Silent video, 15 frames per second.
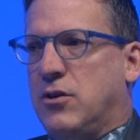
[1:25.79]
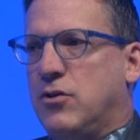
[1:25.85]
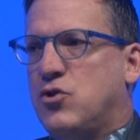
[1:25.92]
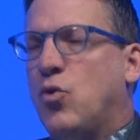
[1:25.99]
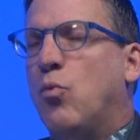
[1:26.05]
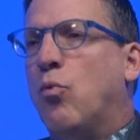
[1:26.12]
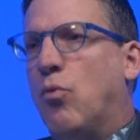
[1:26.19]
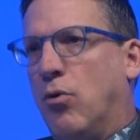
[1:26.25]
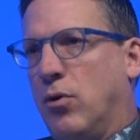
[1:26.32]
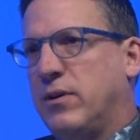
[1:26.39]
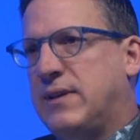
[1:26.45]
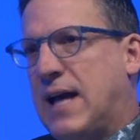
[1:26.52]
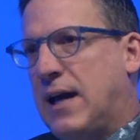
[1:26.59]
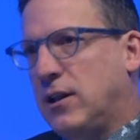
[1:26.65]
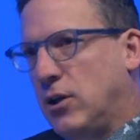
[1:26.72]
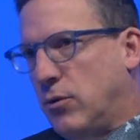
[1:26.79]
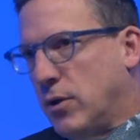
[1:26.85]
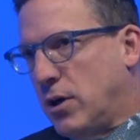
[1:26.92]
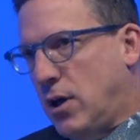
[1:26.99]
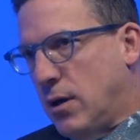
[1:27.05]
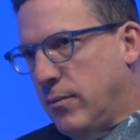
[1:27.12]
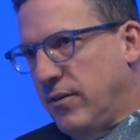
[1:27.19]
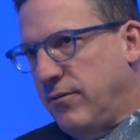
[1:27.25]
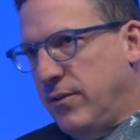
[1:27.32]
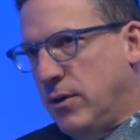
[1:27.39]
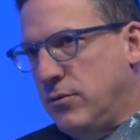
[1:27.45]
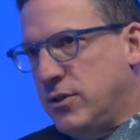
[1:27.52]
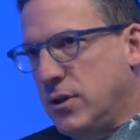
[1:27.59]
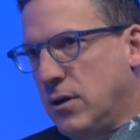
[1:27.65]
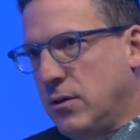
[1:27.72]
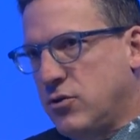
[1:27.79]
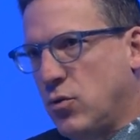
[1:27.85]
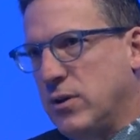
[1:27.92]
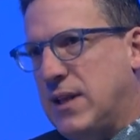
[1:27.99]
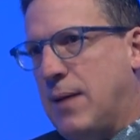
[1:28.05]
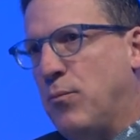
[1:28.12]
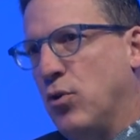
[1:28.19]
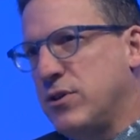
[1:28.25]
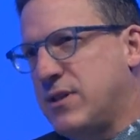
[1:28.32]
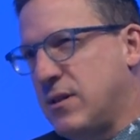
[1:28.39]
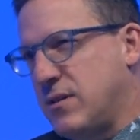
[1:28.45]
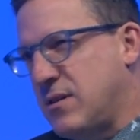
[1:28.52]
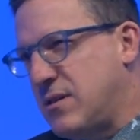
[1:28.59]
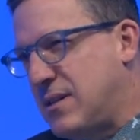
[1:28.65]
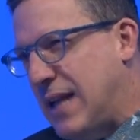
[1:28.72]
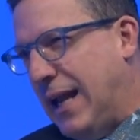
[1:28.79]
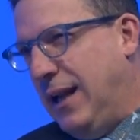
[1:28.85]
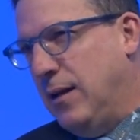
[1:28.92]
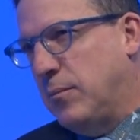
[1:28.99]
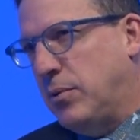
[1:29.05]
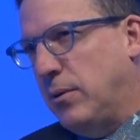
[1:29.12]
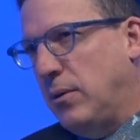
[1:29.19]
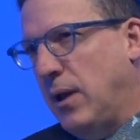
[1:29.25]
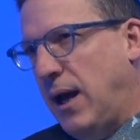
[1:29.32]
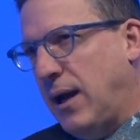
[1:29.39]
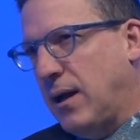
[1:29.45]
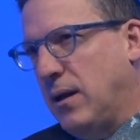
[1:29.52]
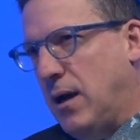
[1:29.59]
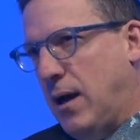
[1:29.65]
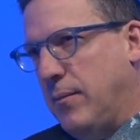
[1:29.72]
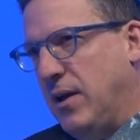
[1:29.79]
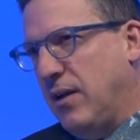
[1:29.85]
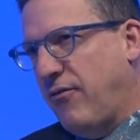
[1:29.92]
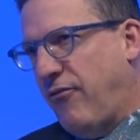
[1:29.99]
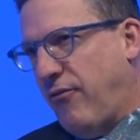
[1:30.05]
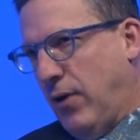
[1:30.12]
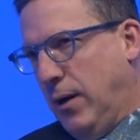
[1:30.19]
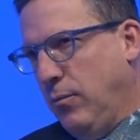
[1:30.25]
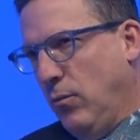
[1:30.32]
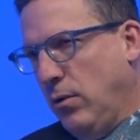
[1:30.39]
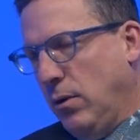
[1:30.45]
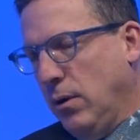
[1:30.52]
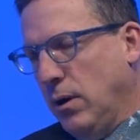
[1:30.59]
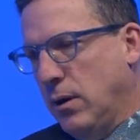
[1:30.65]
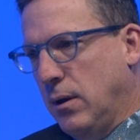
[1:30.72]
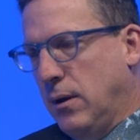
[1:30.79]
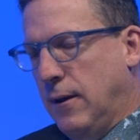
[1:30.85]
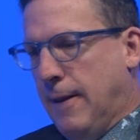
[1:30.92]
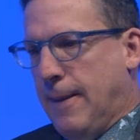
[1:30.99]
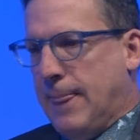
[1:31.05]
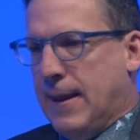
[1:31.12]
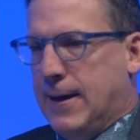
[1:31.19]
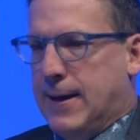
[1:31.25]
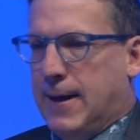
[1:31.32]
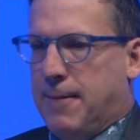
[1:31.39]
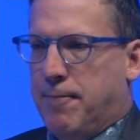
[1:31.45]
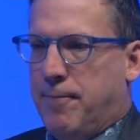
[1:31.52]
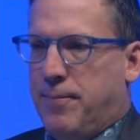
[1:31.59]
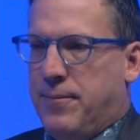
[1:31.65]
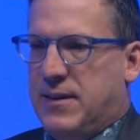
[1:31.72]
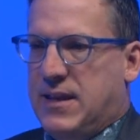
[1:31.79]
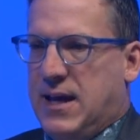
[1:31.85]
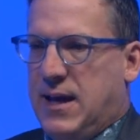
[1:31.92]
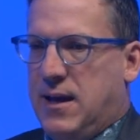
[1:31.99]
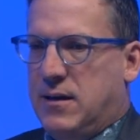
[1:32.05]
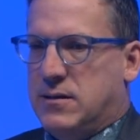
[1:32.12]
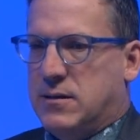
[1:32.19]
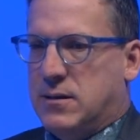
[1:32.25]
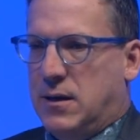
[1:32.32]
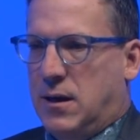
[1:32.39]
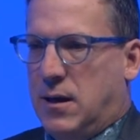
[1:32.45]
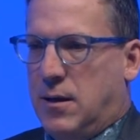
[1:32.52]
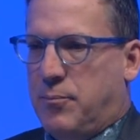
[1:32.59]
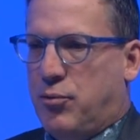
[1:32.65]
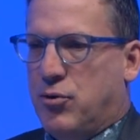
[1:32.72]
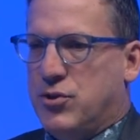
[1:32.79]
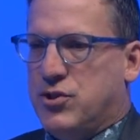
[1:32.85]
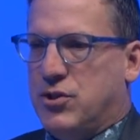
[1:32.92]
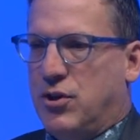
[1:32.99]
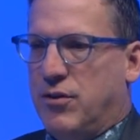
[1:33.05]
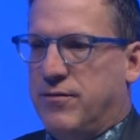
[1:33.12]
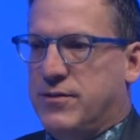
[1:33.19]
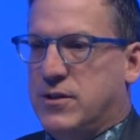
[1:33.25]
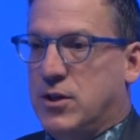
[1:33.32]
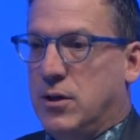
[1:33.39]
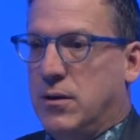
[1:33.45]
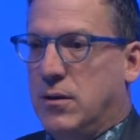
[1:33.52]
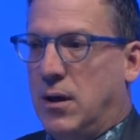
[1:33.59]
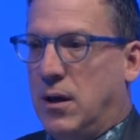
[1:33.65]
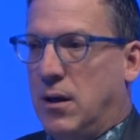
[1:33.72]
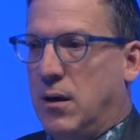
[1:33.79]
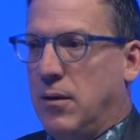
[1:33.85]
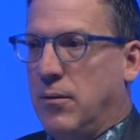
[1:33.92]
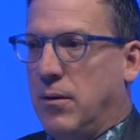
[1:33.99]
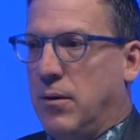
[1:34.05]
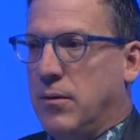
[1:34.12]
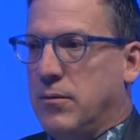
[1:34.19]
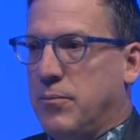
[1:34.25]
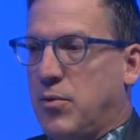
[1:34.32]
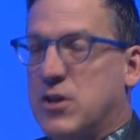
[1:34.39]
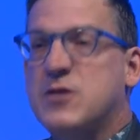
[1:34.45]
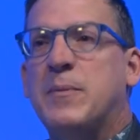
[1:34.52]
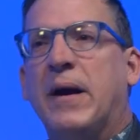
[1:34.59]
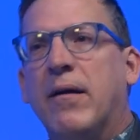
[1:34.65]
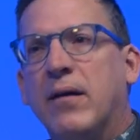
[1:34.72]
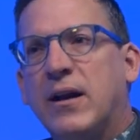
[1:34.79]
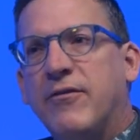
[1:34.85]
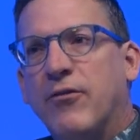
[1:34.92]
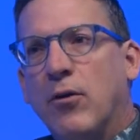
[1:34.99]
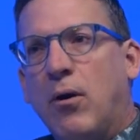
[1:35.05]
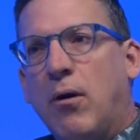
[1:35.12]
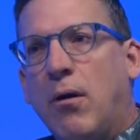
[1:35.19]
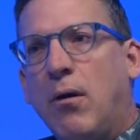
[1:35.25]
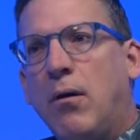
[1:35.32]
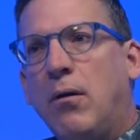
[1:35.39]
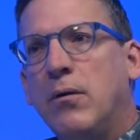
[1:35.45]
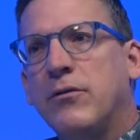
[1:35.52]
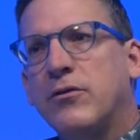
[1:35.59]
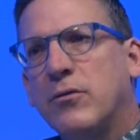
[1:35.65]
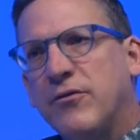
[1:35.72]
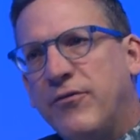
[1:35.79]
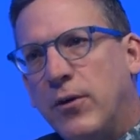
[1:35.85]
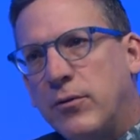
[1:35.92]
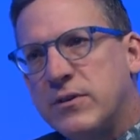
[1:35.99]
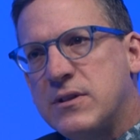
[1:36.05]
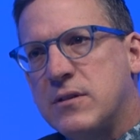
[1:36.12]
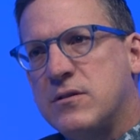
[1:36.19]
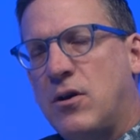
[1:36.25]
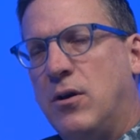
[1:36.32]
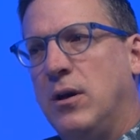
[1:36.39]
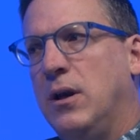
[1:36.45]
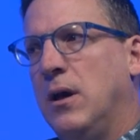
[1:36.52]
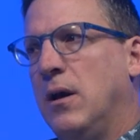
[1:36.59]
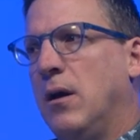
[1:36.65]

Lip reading: toward that lower carbon future, toward that more sustainable economic framework that preserves prosperity for all. So it focuses on